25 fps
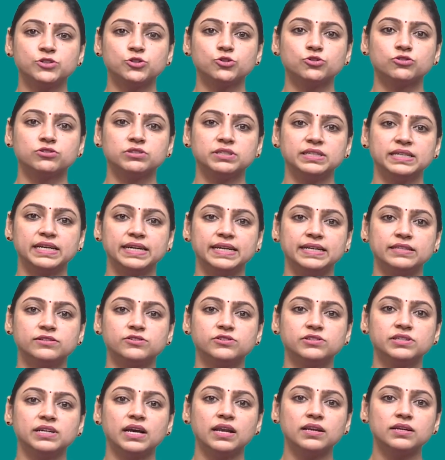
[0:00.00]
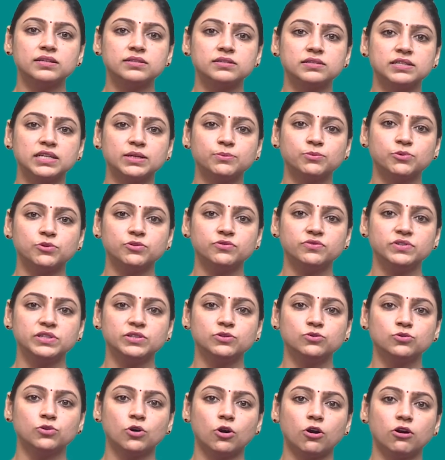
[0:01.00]
to create realistic
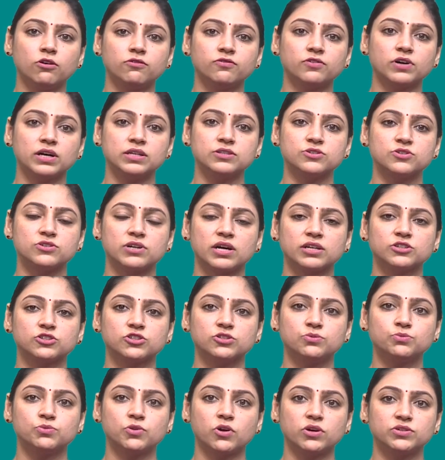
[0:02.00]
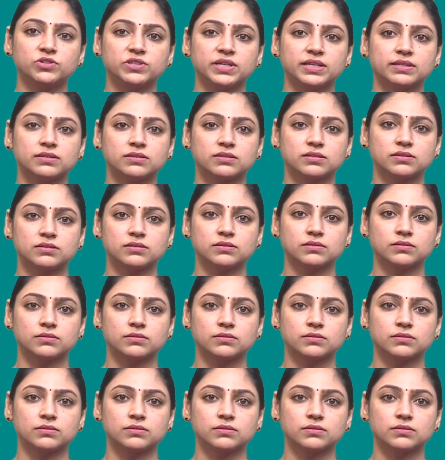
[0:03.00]
preview of construction projects.